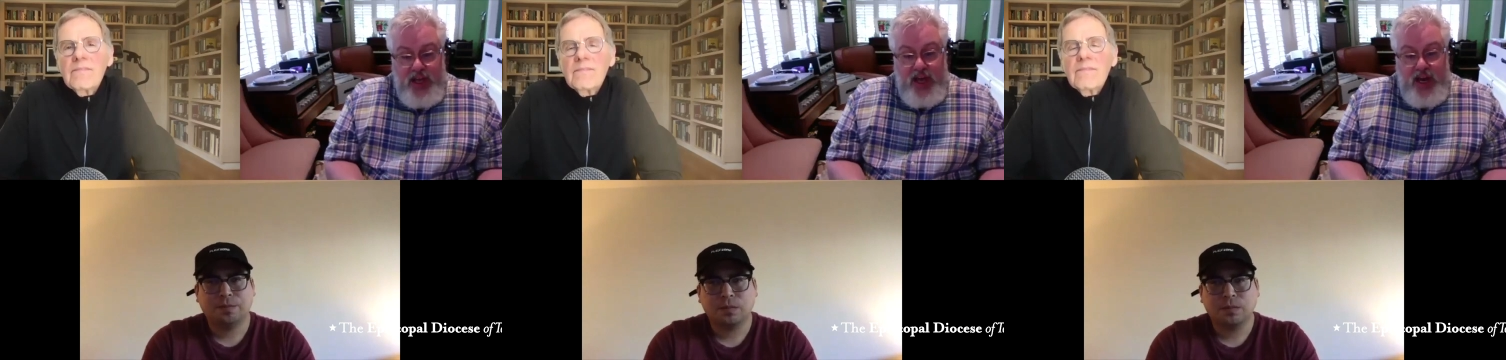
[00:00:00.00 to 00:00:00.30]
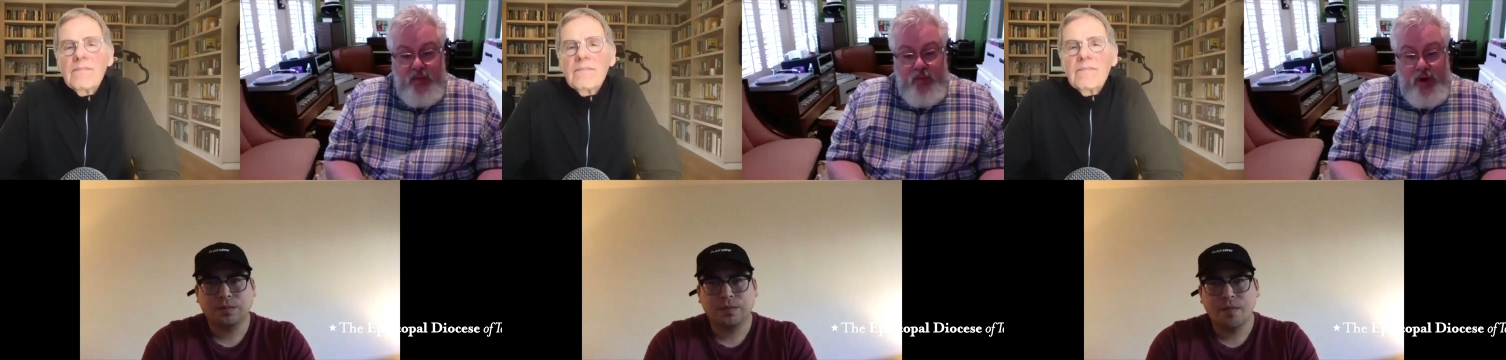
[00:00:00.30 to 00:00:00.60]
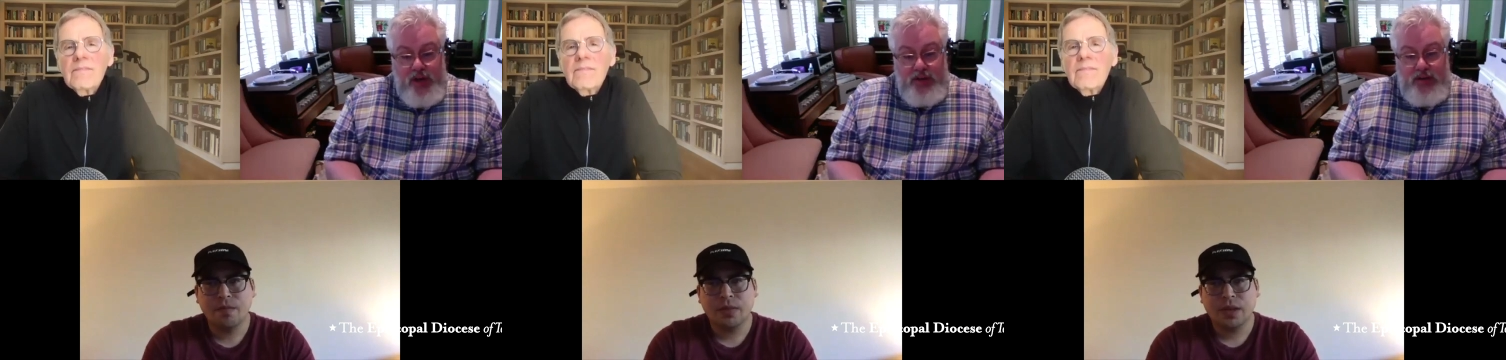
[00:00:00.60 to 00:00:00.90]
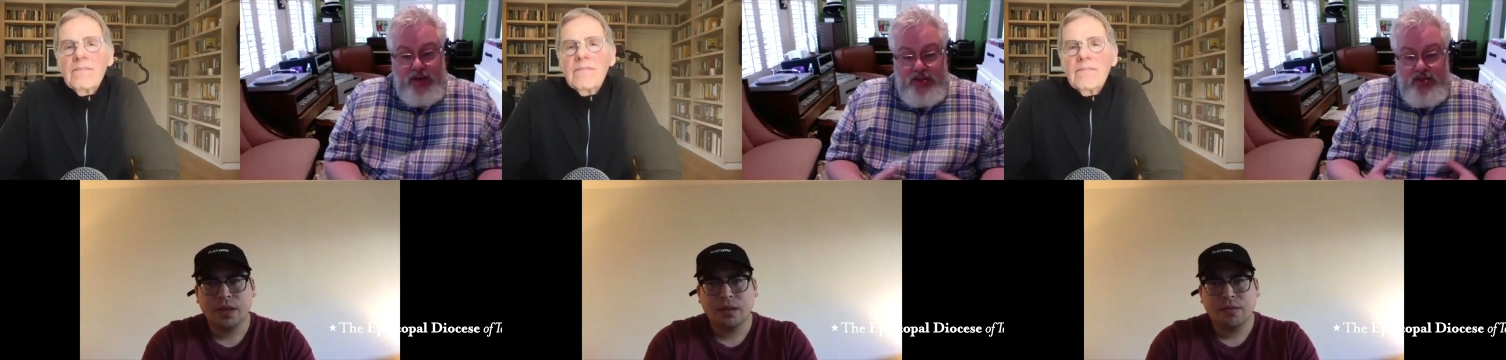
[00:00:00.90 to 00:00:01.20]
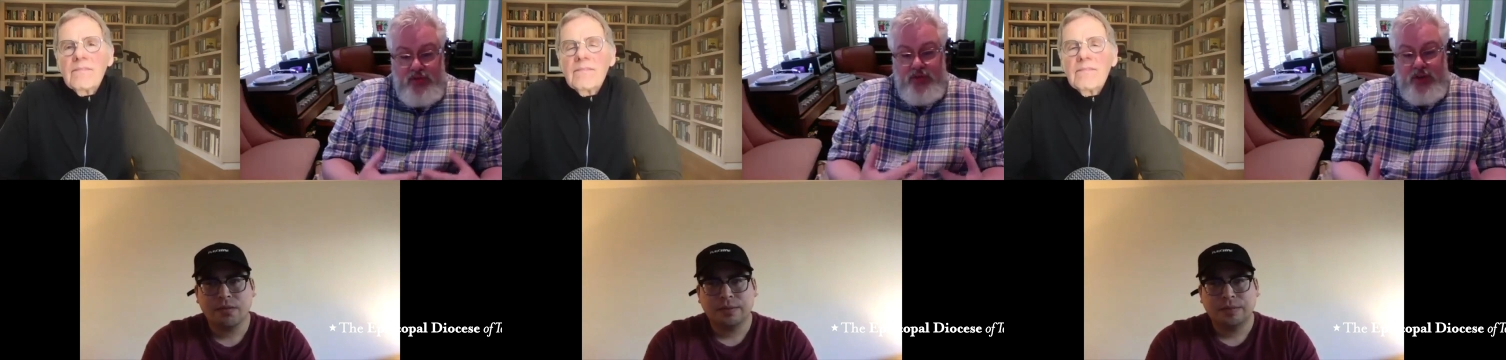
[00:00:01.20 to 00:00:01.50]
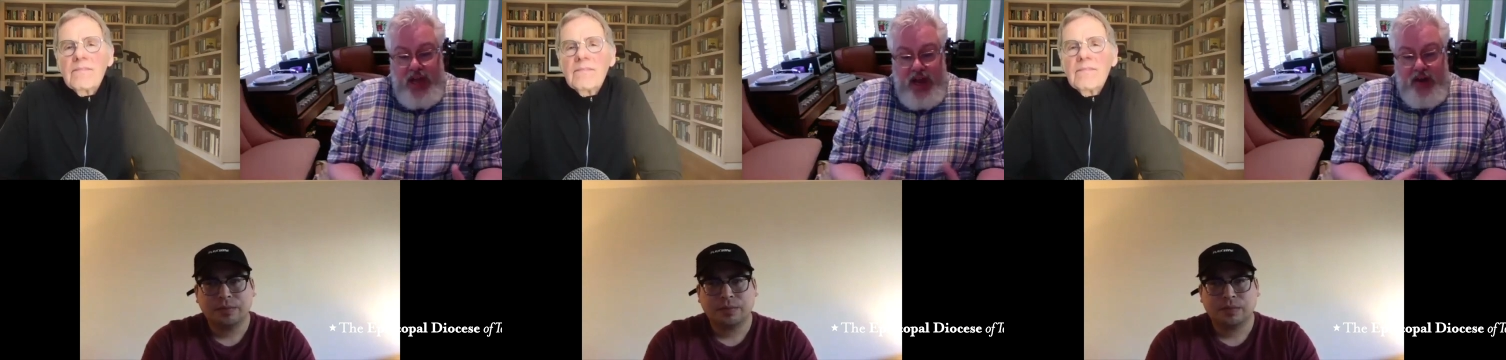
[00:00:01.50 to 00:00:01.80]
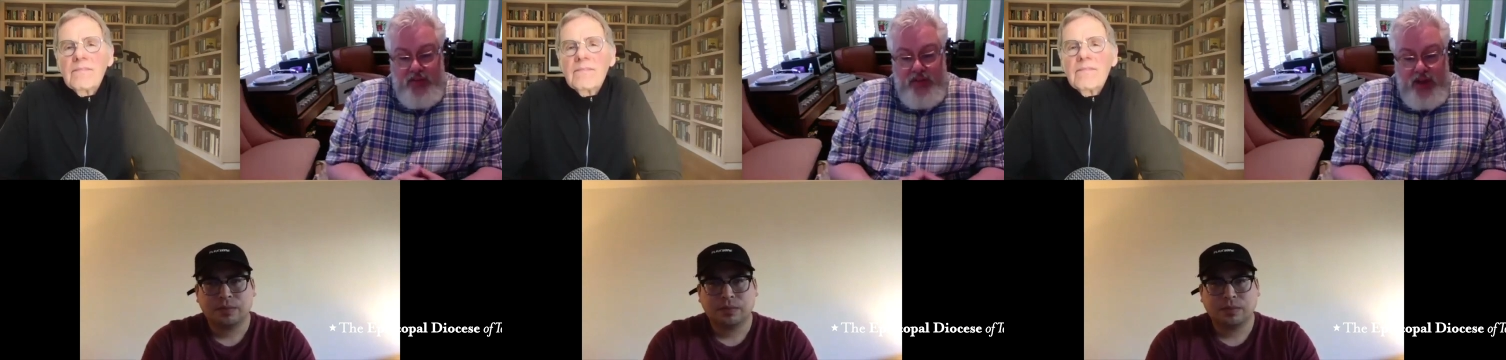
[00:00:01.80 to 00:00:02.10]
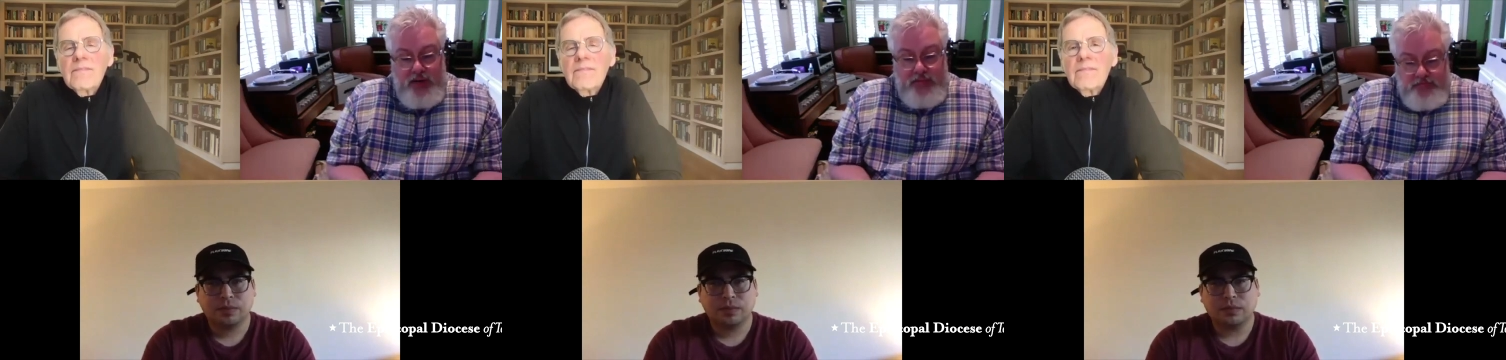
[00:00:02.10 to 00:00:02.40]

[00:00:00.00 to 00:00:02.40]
Speaker 1: and i'm wondering as you look out there